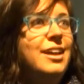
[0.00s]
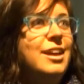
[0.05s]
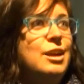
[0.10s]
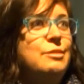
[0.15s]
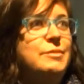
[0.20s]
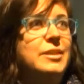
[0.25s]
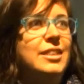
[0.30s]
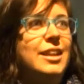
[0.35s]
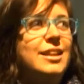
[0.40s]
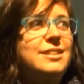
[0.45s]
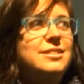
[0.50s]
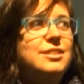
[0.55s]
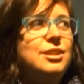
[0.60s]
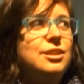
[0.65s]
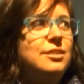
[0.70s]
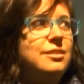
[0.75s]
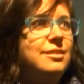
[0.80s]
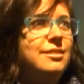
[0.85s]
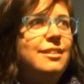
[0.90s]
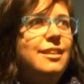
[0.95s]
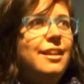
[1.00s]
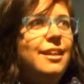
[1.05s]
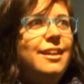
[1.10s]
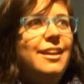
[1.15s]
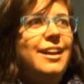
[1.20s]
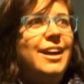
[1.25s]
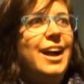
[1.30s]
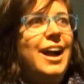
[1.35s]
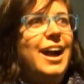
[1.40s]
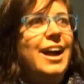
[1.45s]
I mean, that's
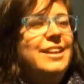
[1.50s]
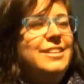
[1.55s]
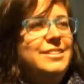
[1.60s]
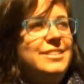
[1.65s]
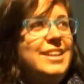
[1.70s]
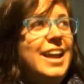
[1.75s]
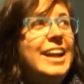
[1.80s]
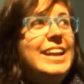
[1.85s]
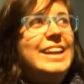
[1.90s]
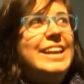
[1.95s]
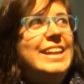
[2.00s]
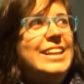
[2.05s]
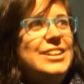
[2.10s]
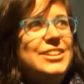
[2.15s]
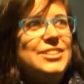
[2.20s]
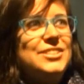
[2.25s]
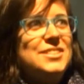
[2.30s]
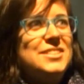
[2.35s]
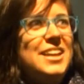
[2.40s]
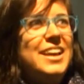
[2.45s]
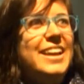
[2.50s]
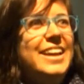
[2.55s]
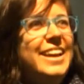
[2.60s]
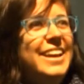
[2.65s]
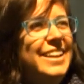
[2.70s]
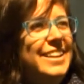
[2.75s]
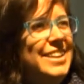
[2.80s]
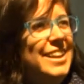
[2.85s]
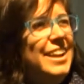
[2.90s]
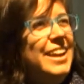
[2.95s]
90 years.
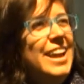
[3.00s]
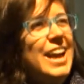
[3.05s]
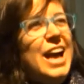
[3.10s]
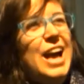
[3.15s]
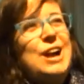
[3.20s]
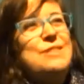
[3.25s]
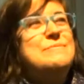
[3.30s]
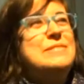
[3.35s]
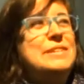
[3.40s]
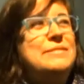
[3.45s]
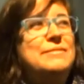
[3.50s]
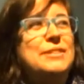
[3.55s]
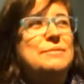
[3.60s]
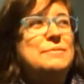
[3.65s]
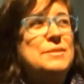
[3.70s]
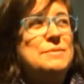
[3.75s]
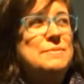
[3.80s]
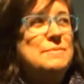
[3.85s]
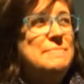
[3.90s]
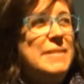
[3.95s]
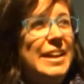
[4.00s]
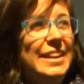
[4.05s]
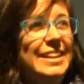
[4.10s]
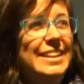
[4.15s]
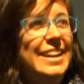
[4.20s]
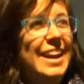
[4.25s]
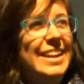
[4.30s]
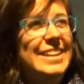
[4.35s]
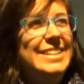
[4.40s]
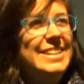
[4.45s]
Like, how many films have been made in
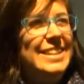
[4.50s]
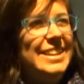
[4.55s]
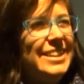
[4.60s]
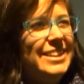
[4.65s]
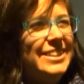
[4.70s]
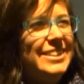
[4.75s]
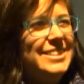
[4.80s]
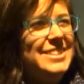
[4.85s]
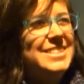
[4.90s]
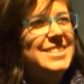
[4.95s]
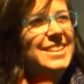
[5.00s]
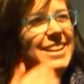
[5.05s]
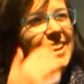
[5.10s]
90 years?